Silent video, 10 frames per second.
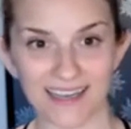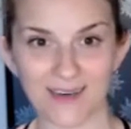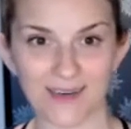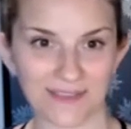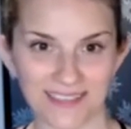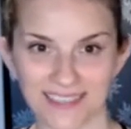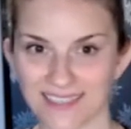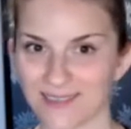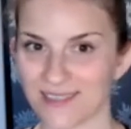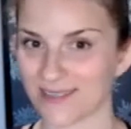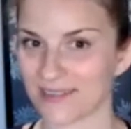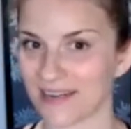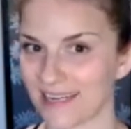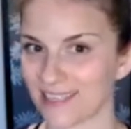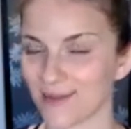I don't know if this is you too.
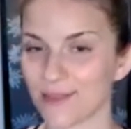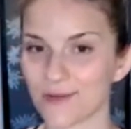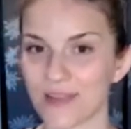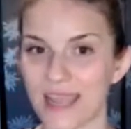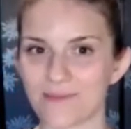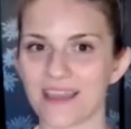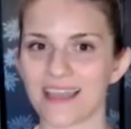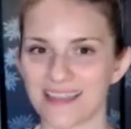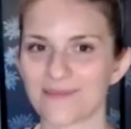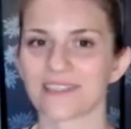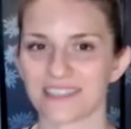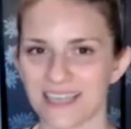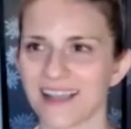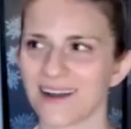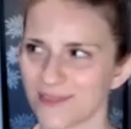Got into it through camping and then was
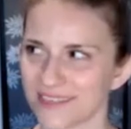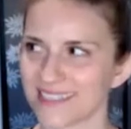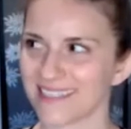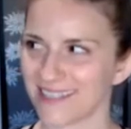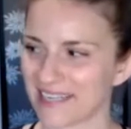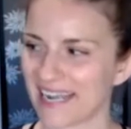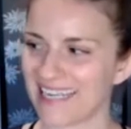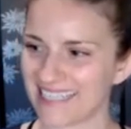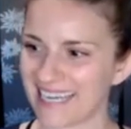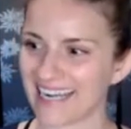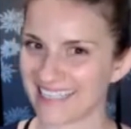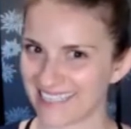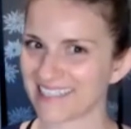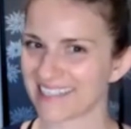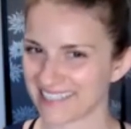like, oh, this is a good idea. I
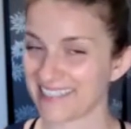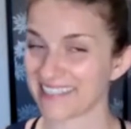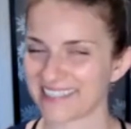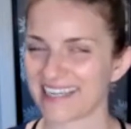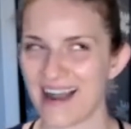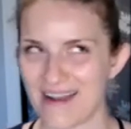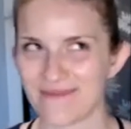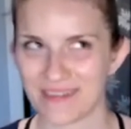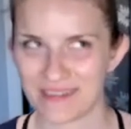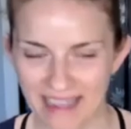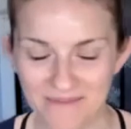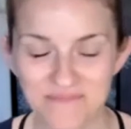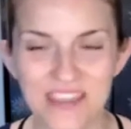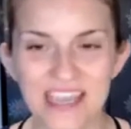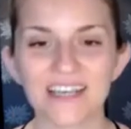should do this all the time. Okay.
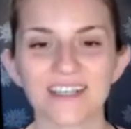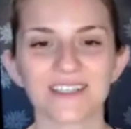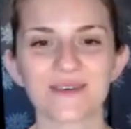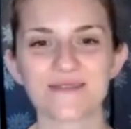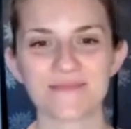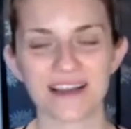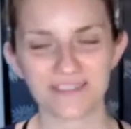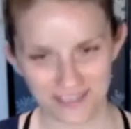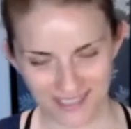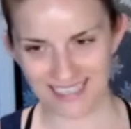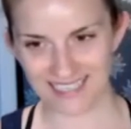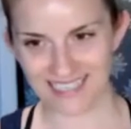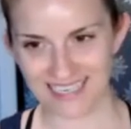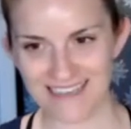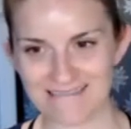So it might feel
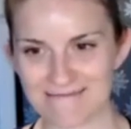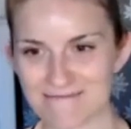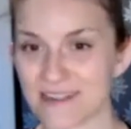silly,